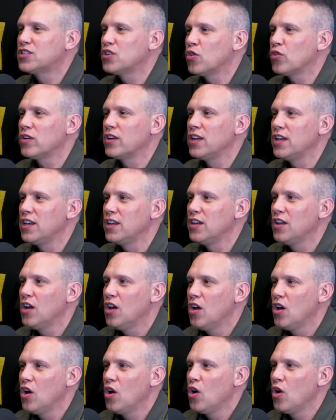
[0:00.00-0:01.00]
don't need
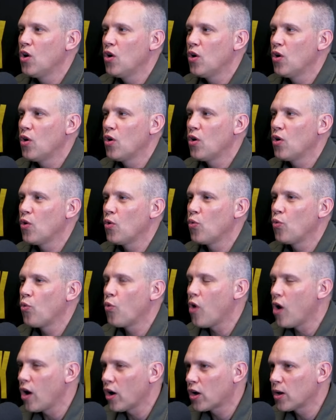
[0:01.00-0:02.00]

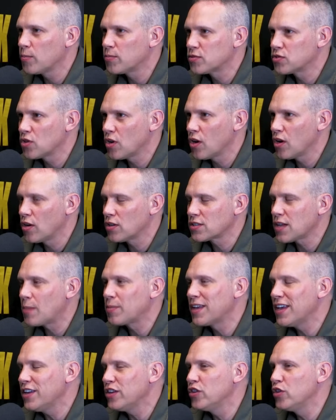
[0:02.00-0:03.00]
walk-up songs.
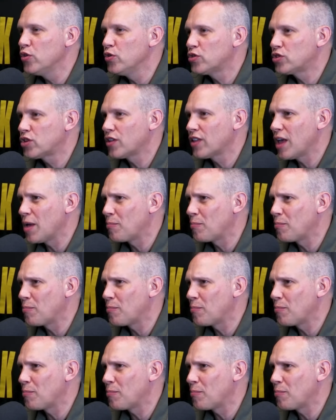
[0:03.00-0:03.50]
I'm getting used to that.